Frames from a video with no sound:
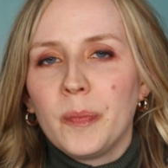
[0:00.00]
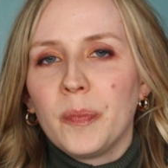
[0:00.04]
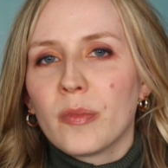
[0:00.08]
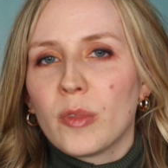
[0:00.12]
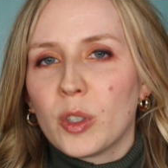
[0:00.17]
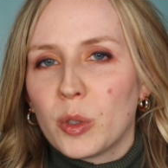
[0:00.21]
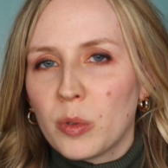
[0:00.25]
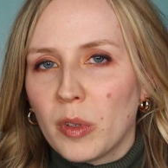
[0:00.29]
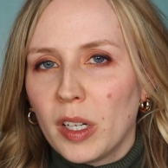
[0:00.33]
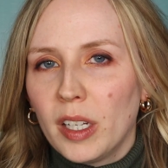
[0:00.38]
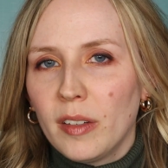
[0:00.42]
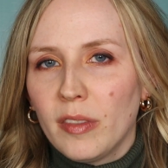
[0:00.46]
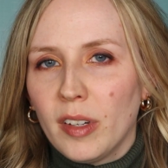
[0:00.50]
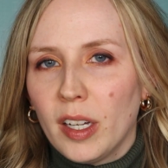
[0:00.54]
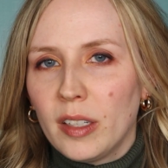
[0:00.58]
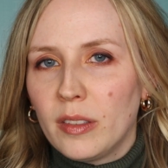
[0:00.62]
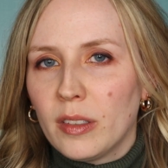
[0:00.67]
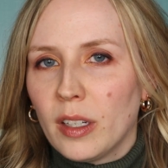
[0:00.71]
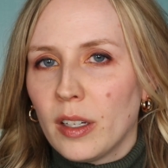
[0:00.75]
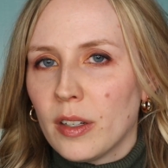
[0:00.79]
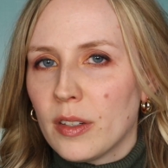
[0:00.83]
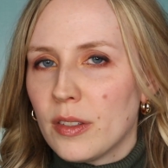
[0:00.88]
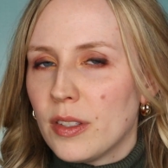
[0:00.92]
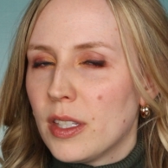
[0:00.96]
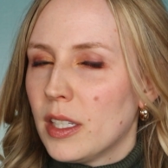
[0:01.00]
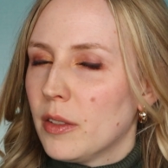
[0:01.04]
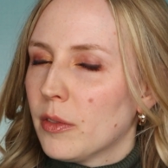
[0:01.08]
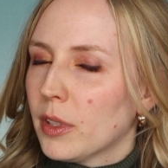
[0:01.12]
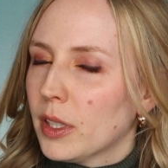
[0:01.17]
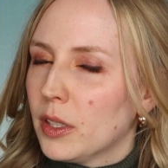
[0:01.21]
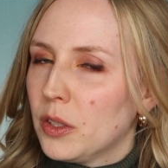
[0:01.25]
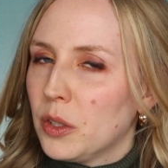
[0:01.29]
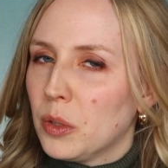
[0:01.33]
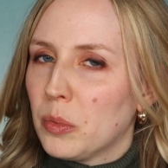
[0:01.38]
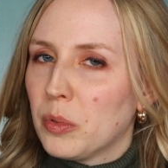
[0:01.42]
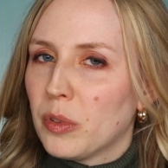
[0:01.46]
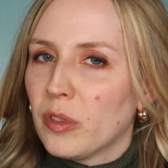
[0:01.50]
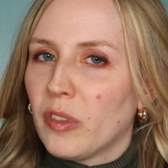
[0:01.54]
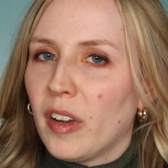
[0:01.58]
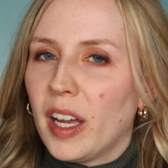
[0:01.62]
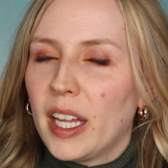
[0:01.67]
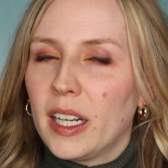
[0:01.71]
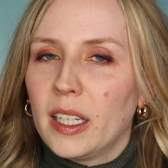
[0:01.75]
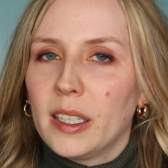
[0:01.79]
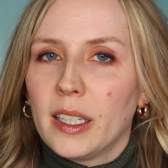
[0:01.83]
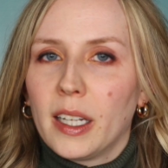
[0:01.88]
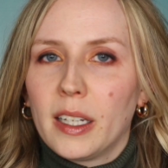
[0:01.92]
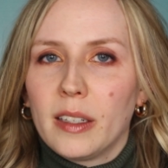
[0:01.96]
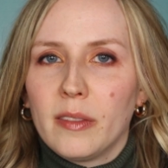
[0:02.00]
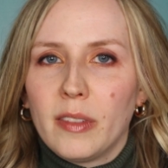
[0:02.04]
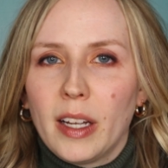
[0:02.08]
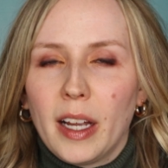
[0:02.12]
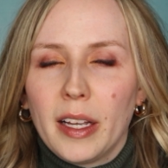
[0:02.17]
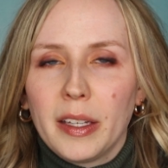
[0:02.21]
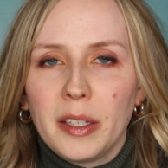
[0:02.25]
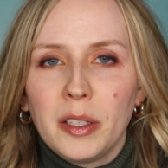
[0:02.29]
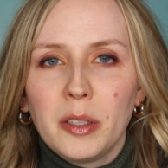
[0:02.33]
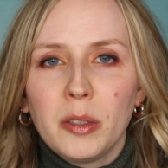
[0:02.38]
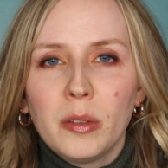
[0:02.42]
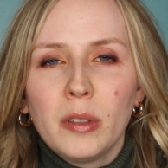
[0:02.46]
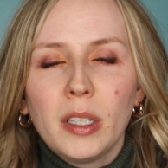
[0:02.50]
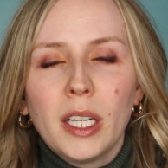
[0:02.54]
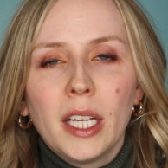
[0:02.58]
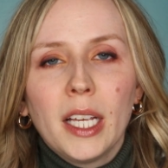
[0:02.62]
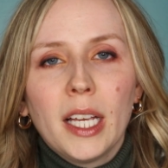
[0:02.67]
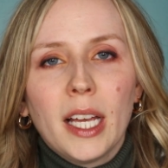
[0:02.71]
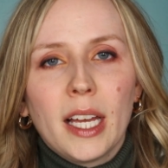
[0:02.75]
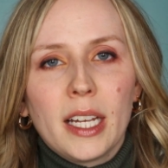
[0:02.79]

For $25, they really do provide a lot of value,